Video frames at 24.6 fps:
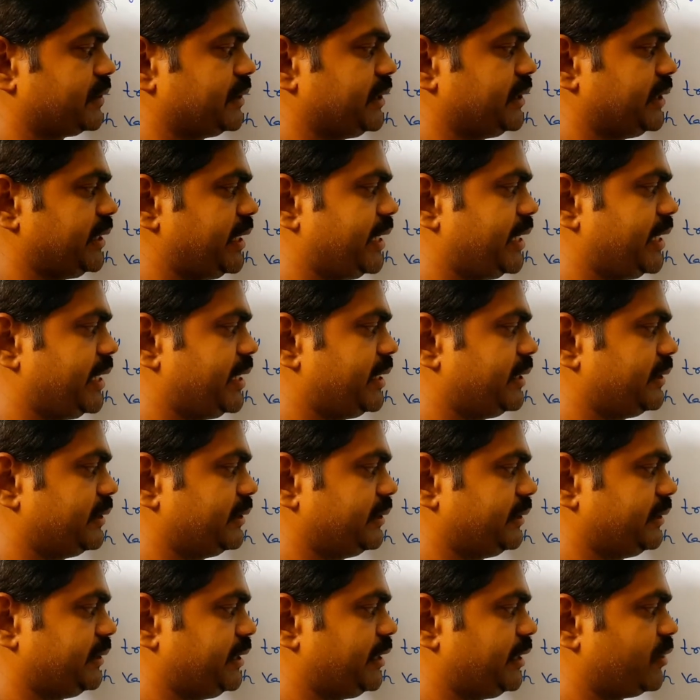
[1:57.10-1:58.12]

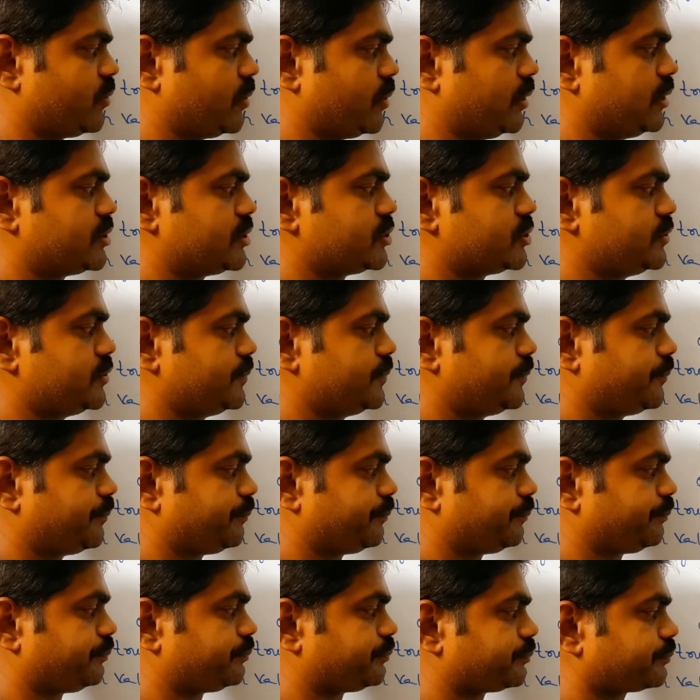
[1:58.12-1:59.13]
A equal
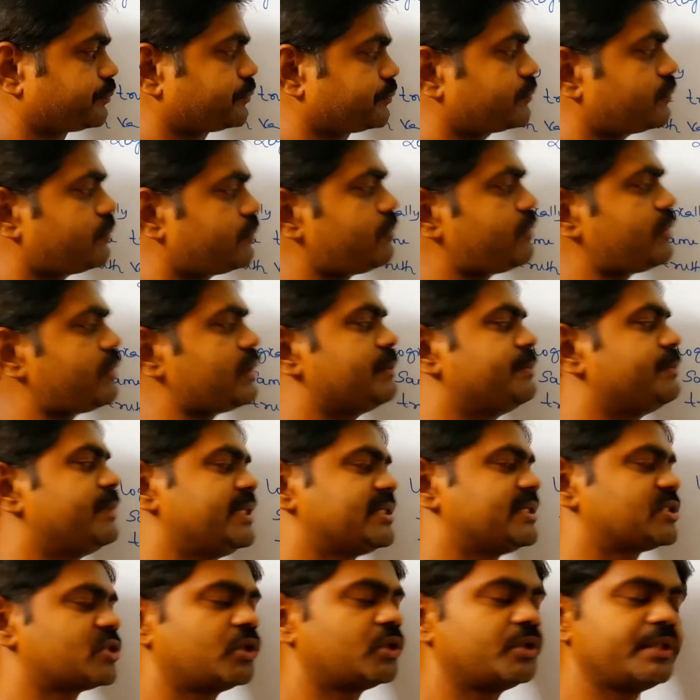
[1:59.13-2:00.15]
to B.
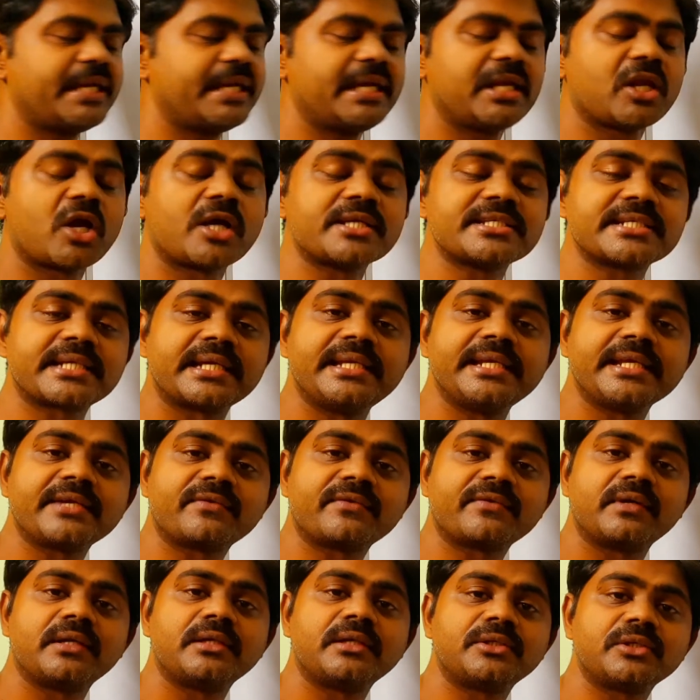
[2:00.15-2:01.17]
So A logically
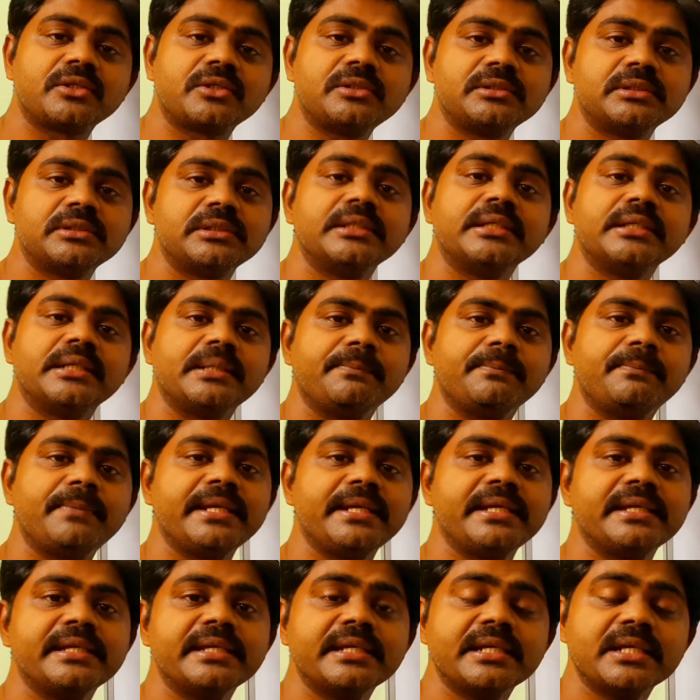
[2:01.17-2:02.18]
equal to
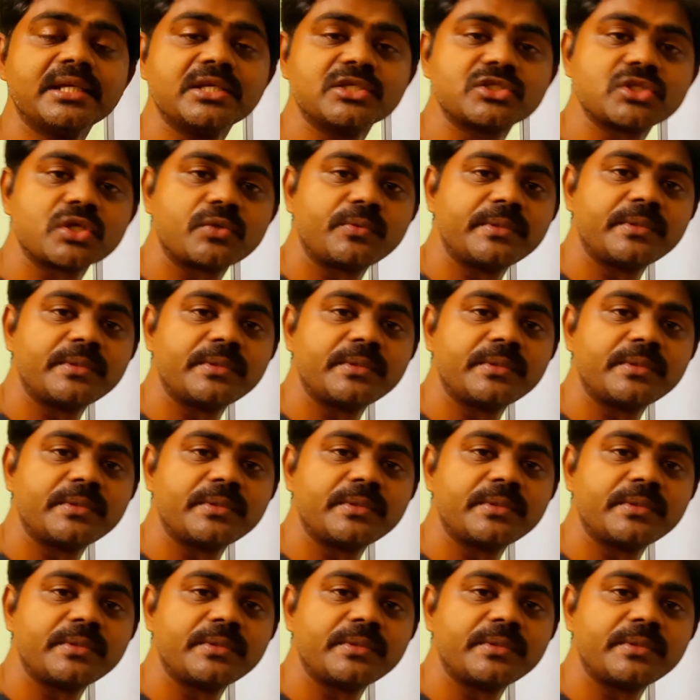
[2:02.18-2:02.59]
B. So